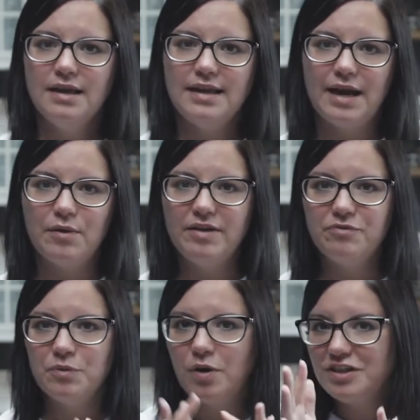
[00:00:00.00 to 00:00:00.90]
Now, if
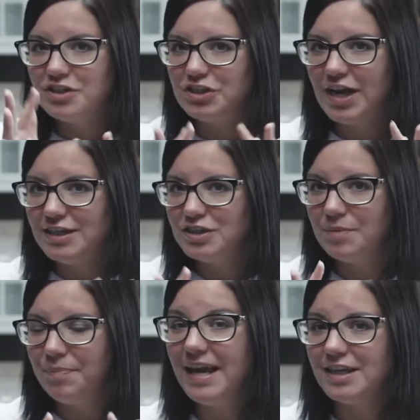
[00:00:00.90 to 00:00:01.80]
we wanted to change the
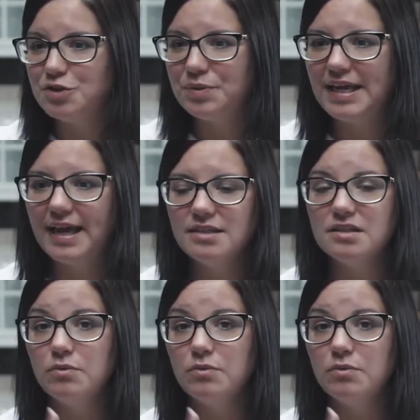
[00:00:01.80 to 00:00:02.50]
pitch, we can do.